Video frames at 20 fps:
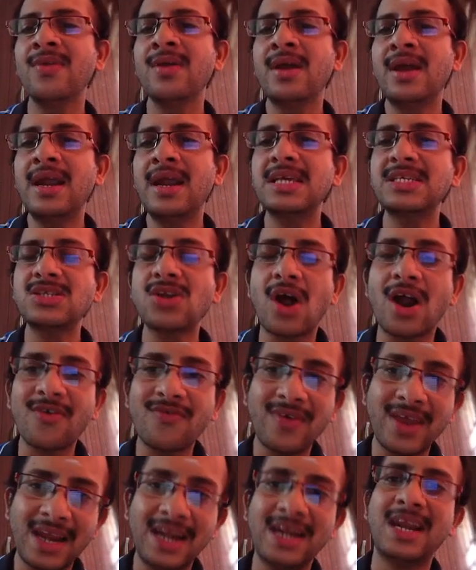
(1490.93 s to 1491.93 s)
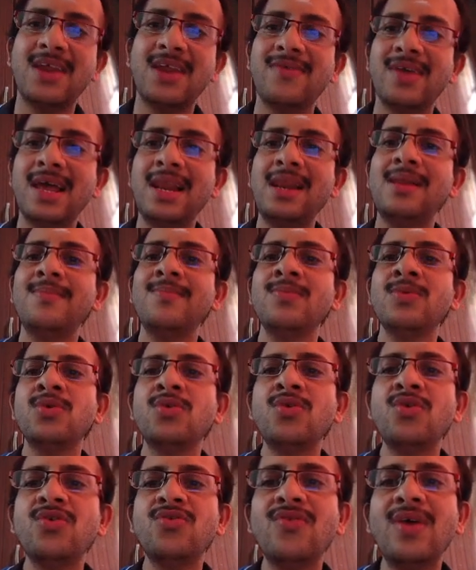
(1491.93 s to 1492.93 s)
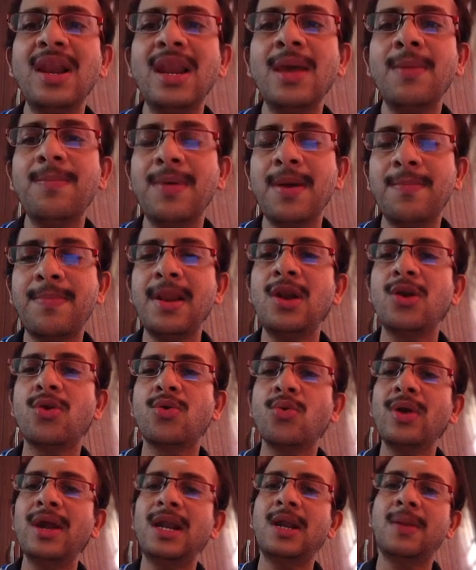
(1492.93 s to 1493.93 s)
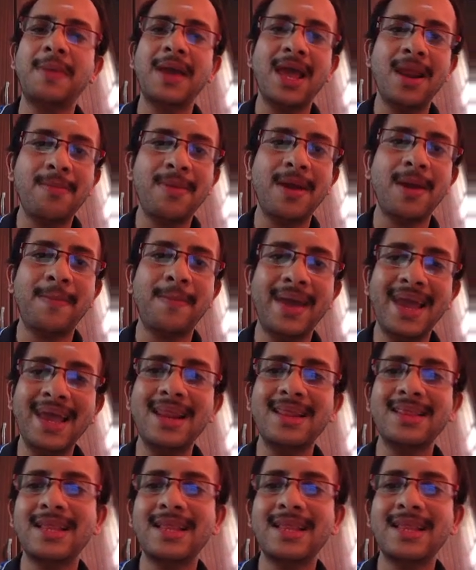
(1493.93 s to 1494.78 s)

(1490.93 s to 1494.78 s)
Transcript: it is not very trivial. Usually people do it pair by pair.